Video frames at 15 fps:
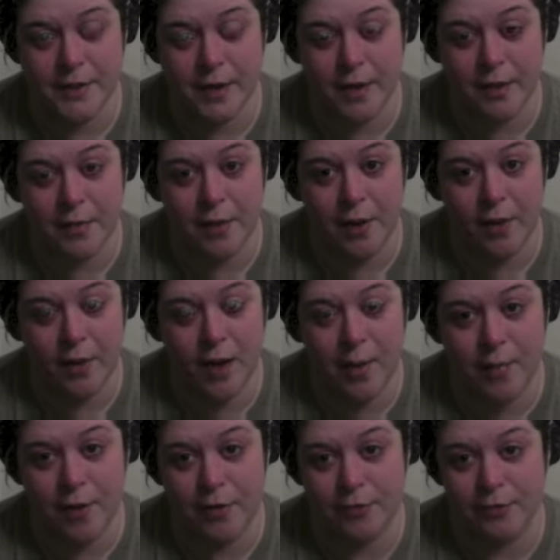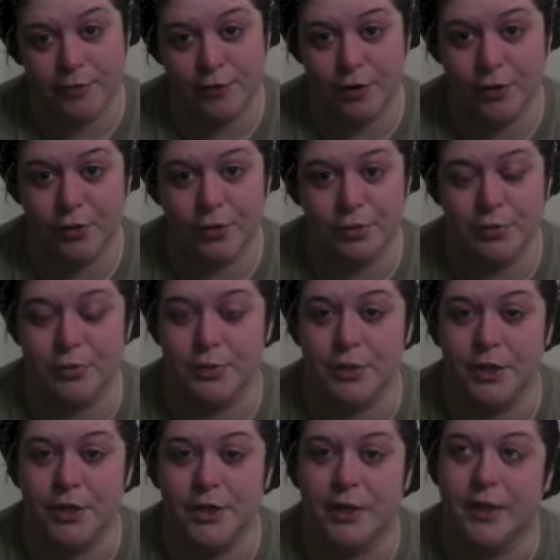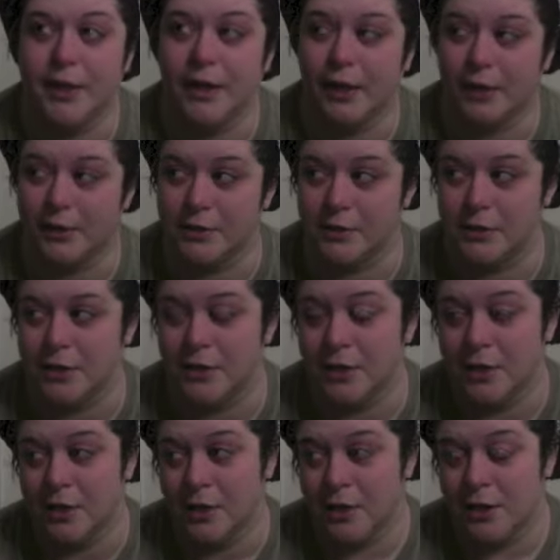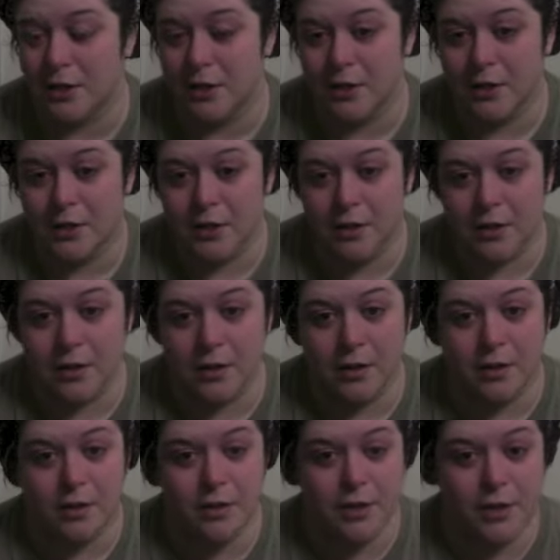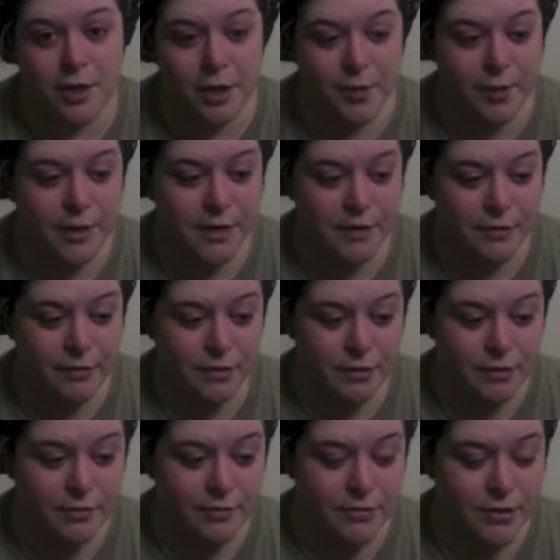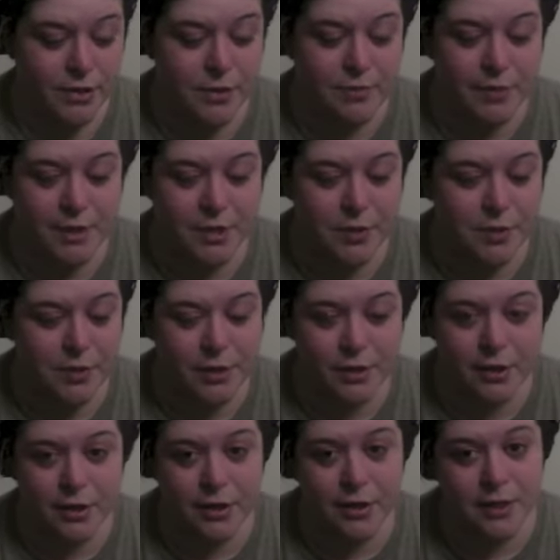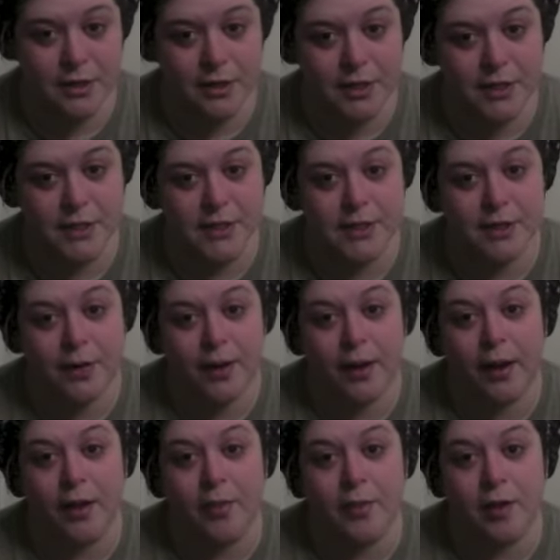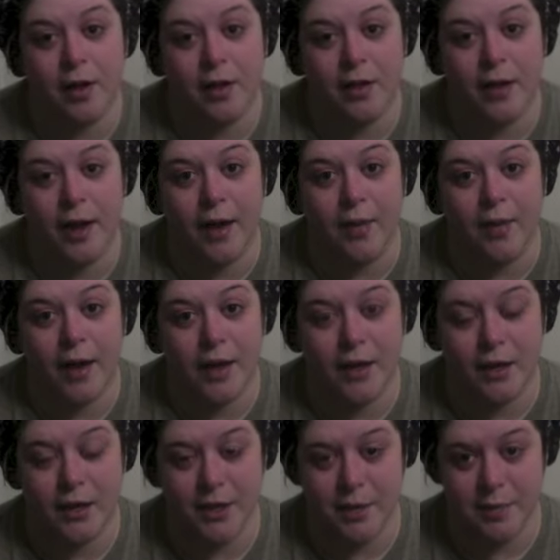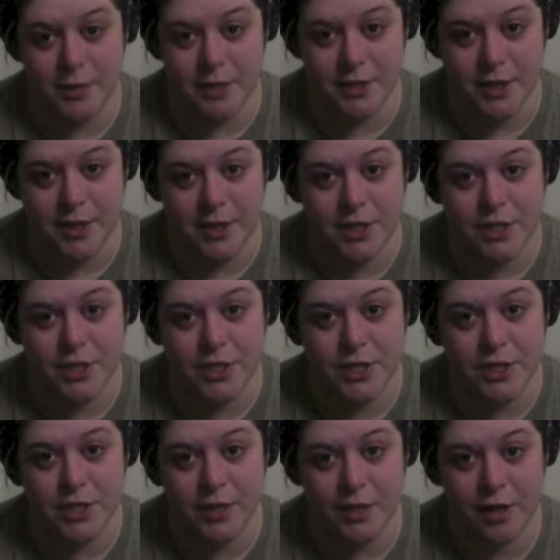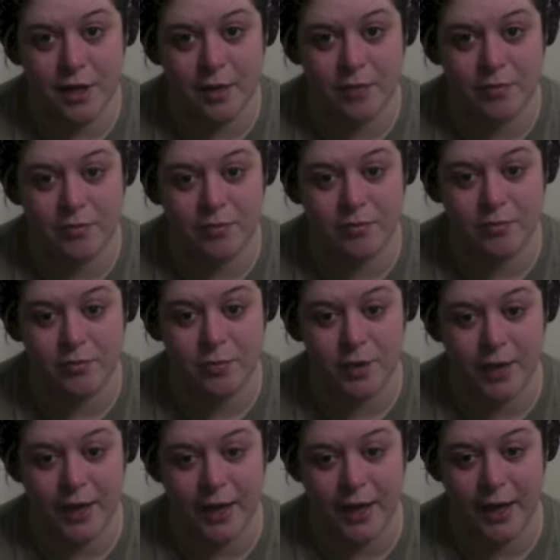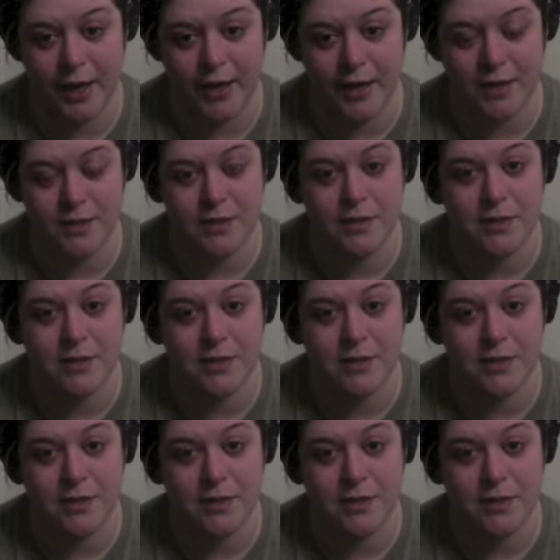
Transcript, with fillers: I will have my phone and, you know, my Twitter and Instagram and all that where I can keep in touch when I can.